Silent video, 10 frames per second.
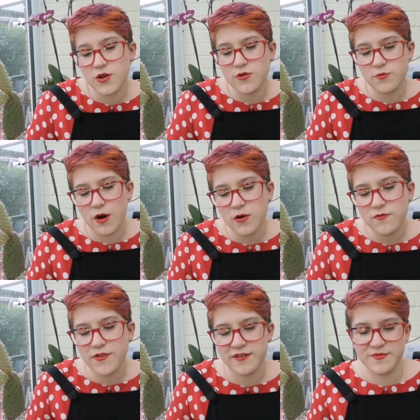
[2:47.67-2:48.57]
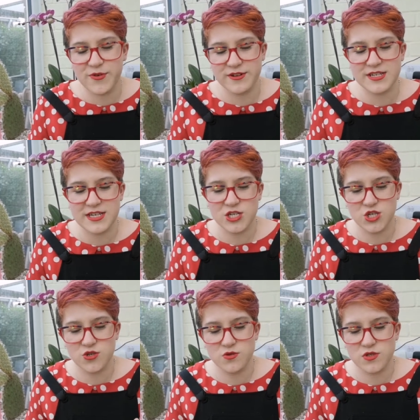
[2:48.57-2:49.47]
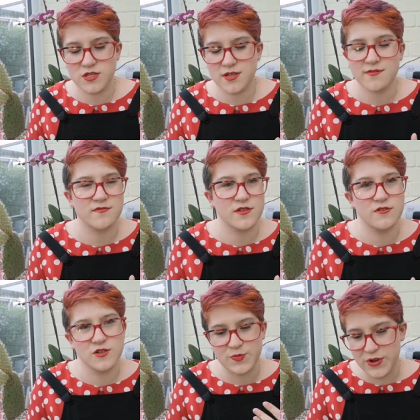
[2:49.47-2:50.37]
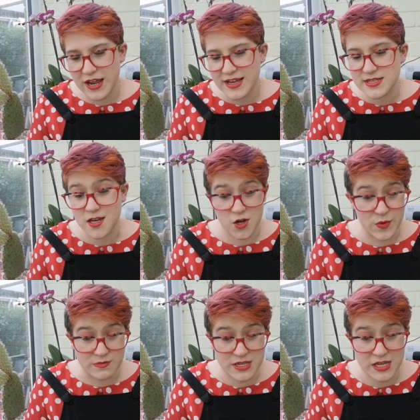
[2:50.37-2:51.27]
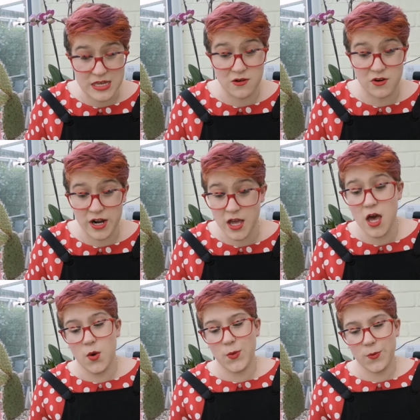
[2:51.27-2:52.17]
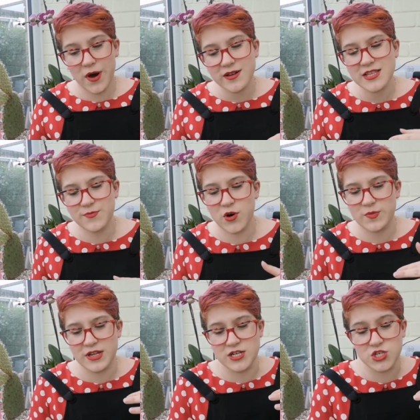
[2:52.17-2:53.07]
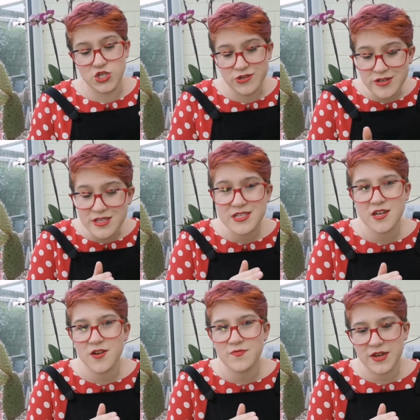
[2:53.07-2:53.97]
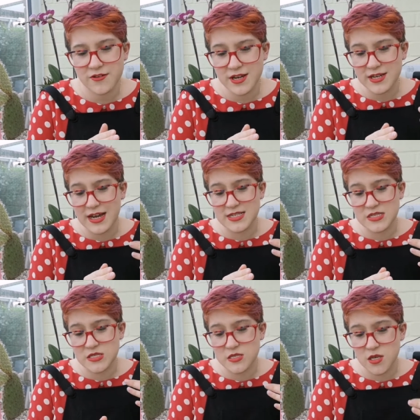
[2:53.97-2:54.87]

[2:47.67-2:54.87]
So, while very pointy shoes, sometimes known as poulaines, I hope I'm saying that right, were wildly popular during this time period, at